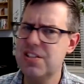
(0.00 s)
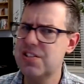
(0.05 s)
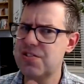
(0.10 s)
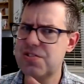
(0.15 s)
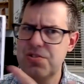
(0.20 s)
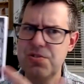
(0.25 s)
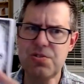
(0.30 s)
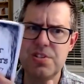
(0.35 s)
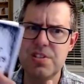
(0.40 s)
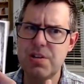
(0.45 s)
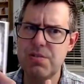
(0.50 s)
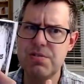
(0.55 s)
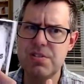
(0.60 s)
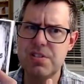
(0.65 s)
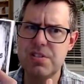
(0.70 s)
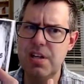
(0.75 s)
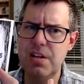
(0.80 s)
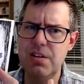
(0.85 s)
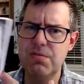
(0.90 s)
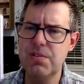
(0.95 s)
As soon as I was
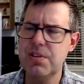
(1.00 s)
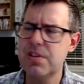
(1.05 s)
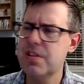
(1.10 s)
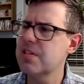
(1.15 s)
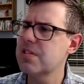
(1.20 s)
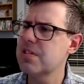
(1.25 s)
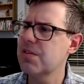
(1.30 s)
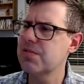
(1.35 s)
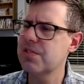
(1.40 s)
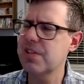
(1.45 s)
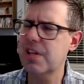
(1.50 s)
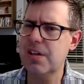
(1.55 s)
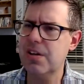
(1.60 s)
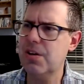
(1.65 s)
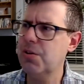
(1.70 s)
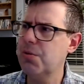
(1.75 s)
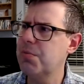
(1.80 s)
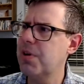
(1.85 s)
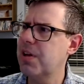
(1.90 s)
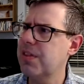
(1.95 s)
done with this, I was like,
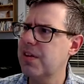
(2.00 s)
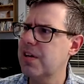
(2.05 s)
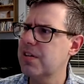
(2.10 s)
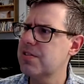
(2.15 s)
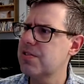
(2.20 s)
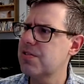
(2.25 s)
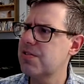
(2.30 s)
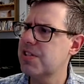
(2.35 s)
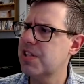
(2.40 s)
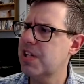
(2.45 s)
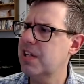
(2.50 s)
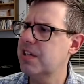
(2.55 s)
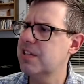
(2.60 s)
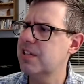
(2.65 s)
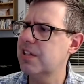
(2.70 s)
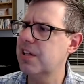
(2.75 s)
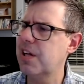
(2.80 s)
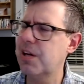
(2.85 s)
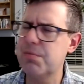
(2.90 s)
oh, my thoughts are changing.